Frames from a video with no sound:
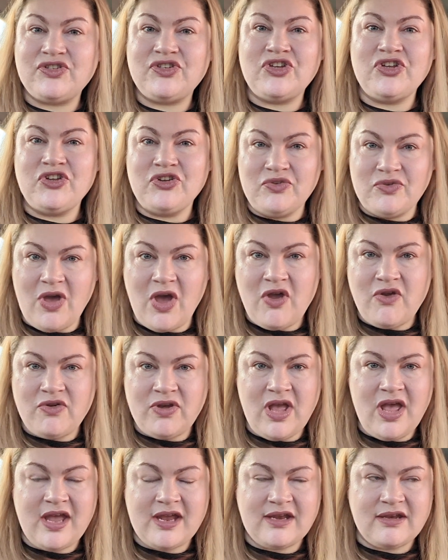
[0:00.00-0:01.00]

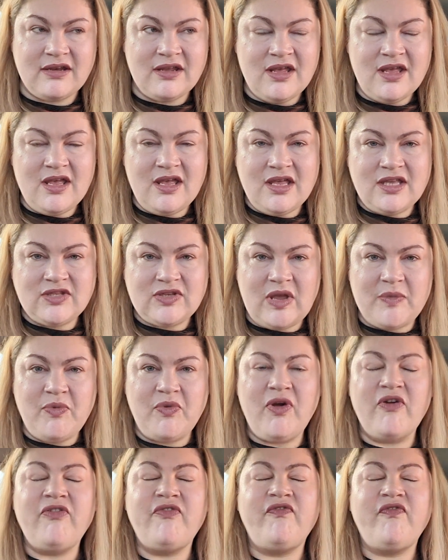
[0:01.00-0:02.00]
£2.09. So I
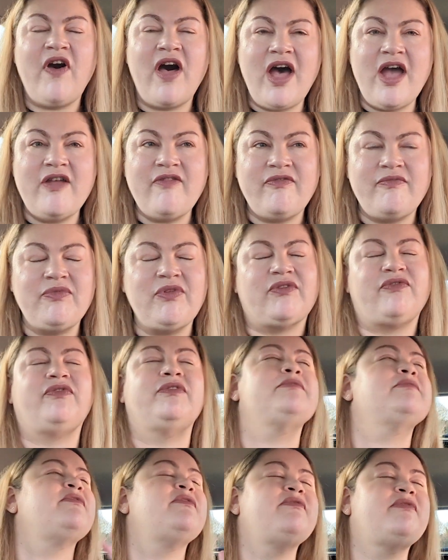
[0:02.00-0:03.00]
bought
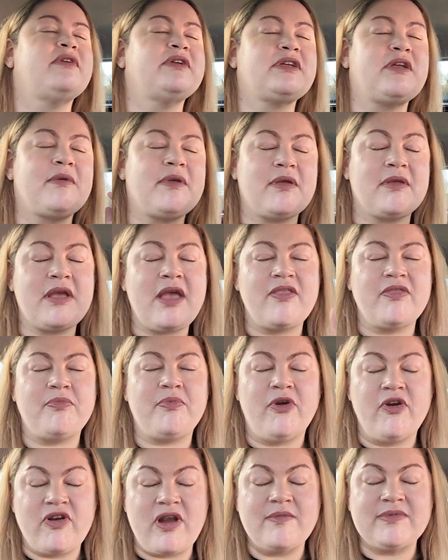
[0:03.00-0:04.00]
get the
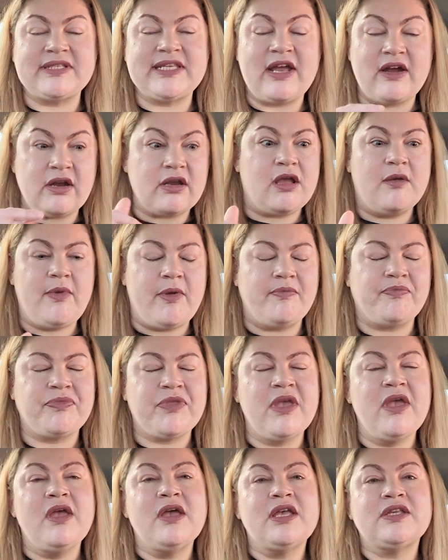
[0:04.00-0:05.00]
programme, Sarah, come on.
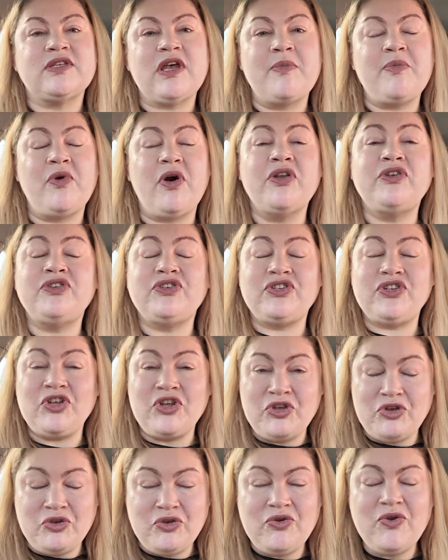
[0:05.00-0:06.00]
So I bought a
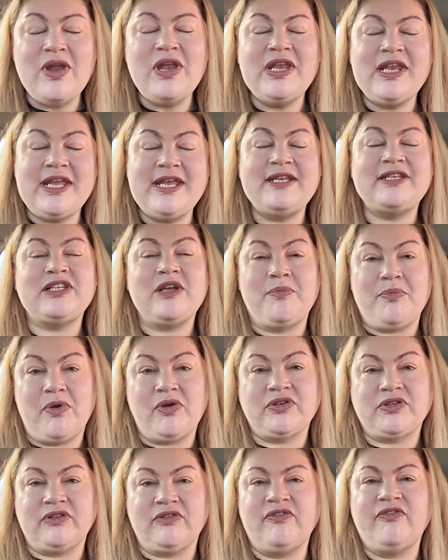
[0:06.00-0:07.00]
2-litre
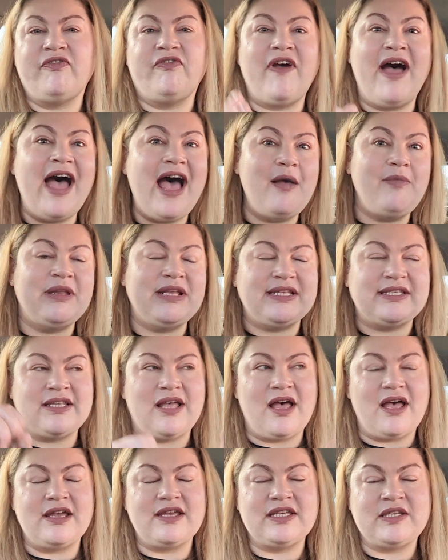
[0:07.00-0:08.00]
bottle,
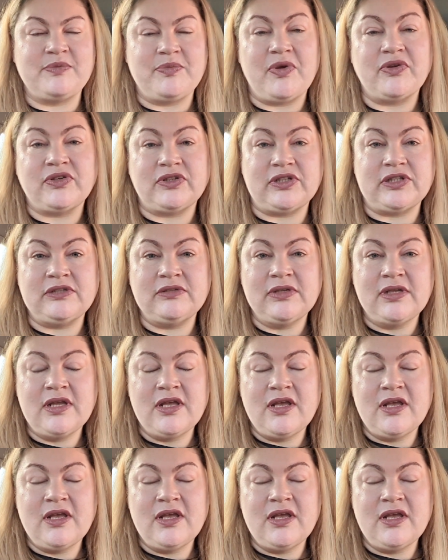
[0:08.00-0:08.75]
family-sized bottle,